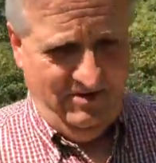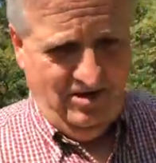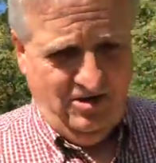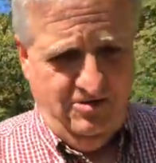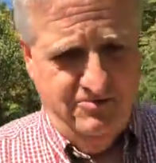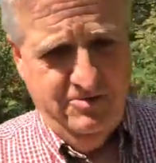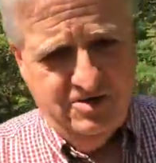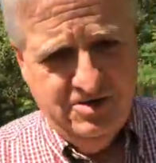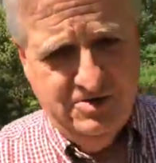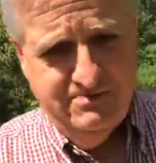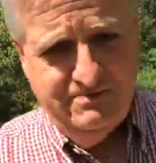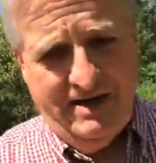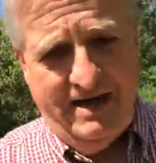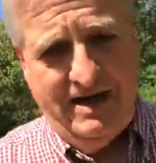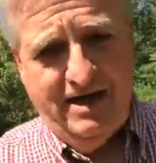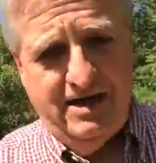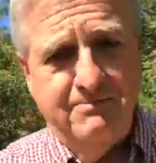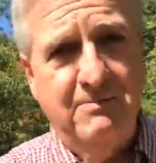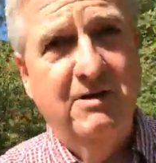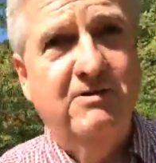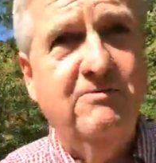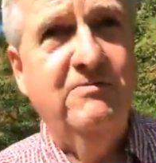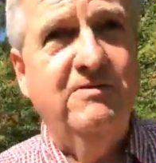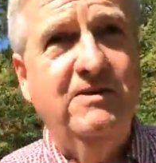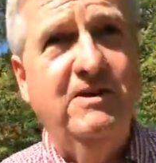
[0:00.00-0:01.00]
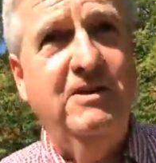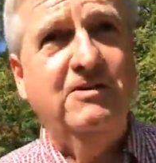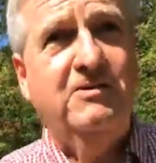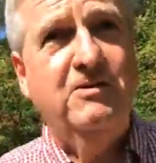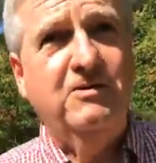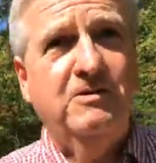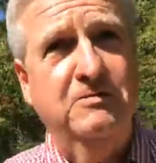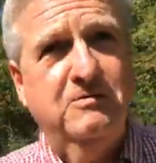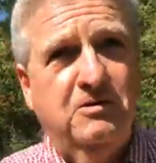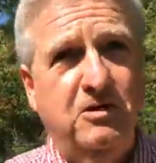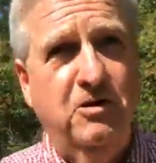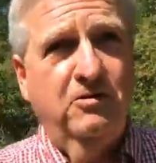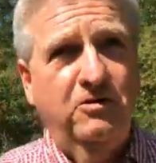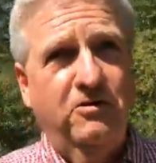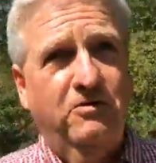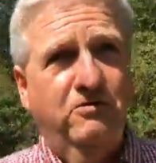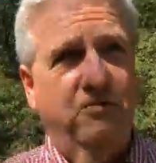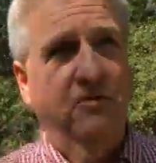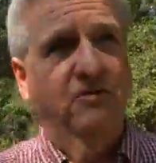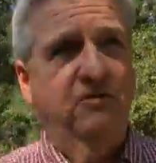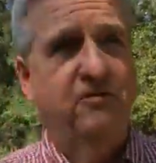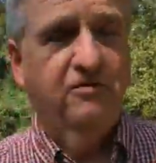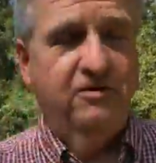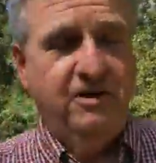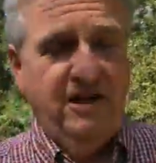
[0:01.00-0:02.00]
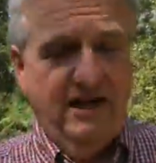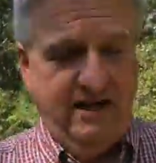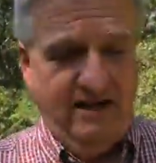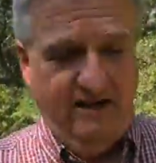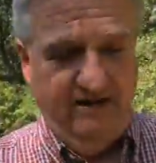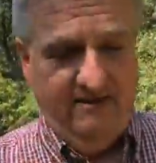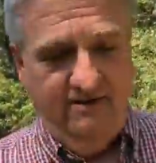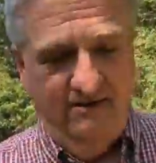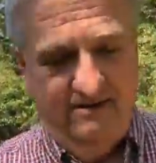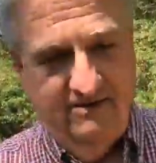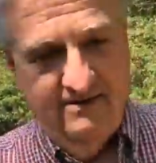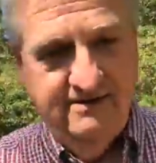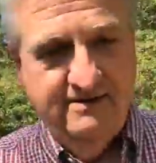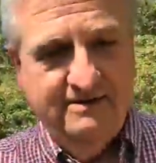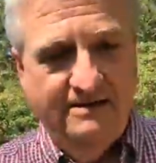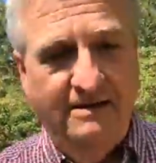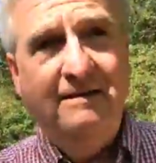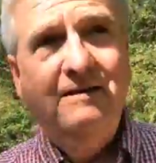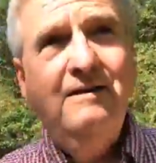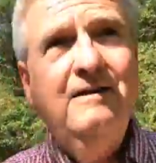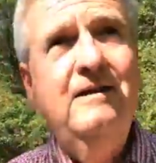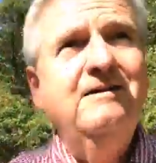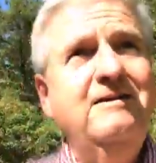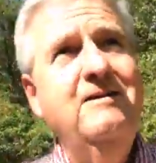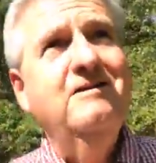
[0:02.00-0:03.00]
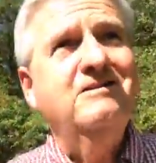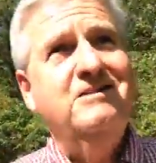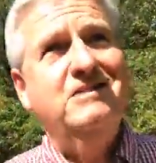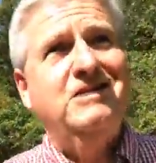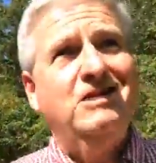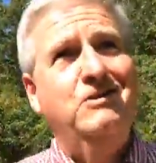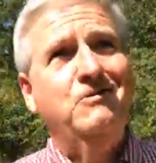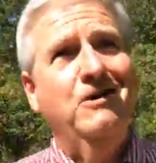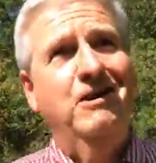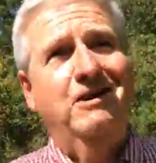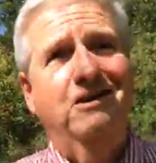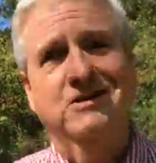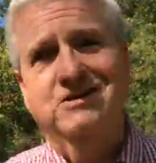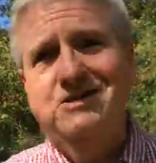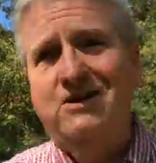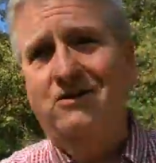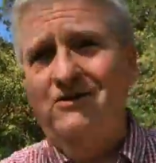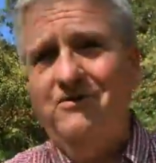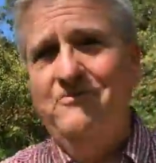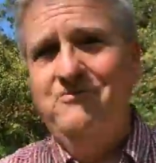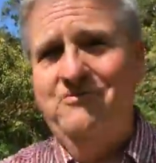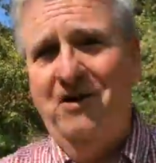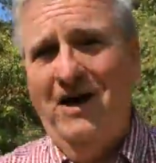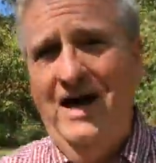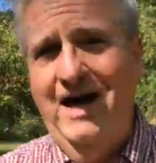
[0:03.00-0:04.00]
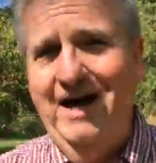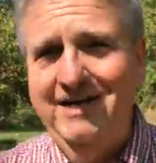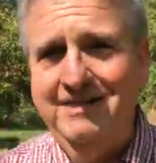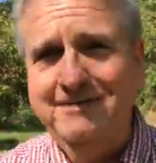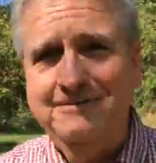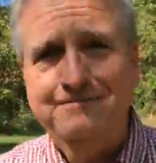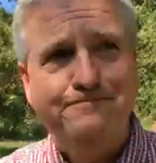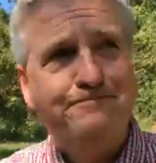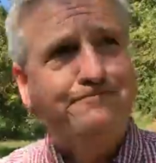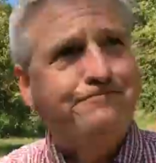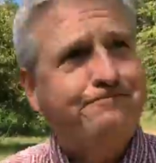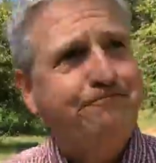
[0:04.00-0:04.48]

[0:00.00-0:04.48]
Almost back at my vehicle, go a little further down, see what else I can find.